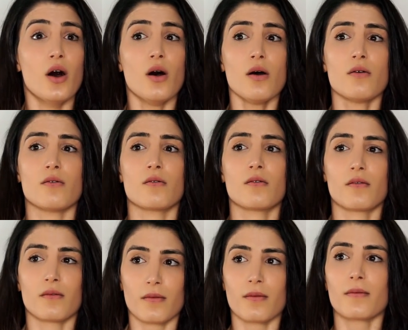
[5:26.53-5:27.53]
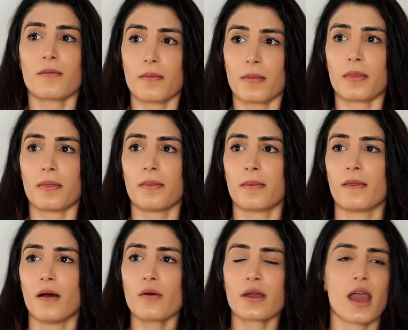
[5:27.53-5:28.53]
oh,
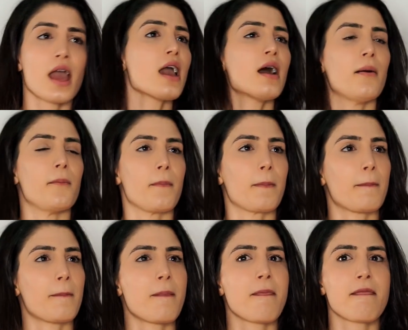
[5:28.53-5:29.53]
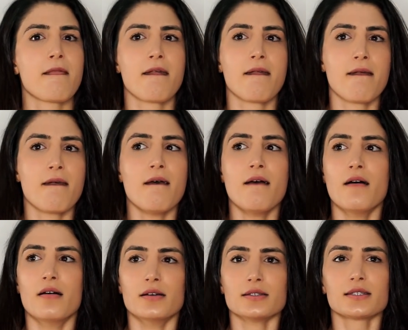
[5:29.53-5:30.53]
okay,
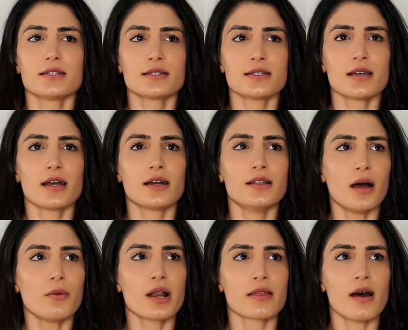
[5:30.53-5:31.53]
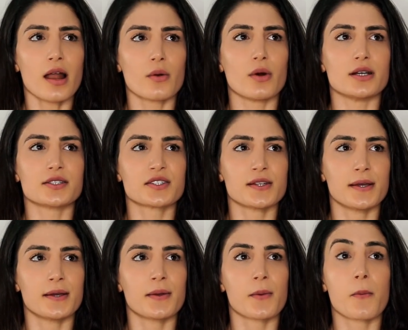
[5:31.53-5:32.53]
this is not what I thought it was.
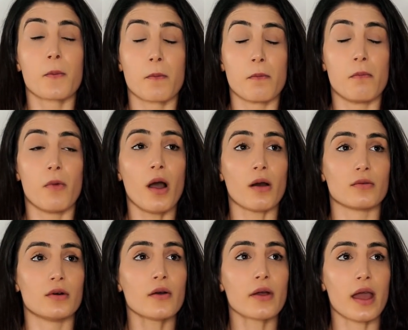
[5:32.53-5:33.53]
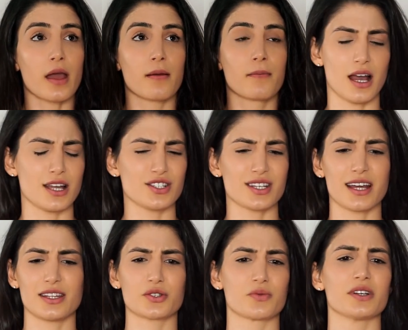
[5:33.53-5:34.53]
Wow, okay. I just
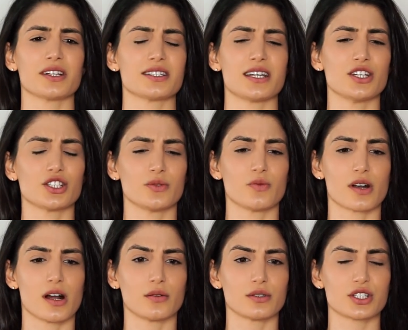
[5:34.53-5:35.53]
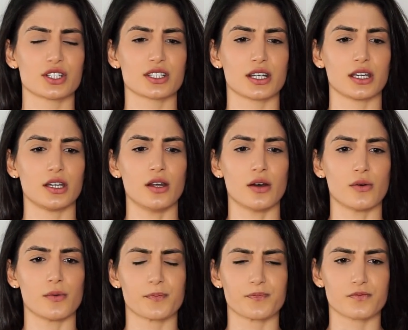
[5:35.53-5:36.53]
had this realization where I was just like, you
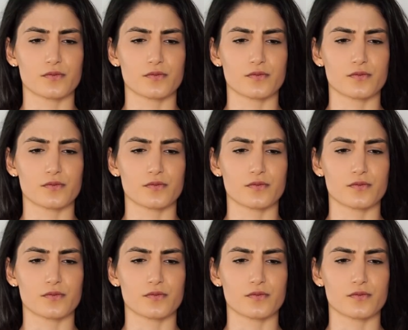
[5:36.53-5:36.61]
know,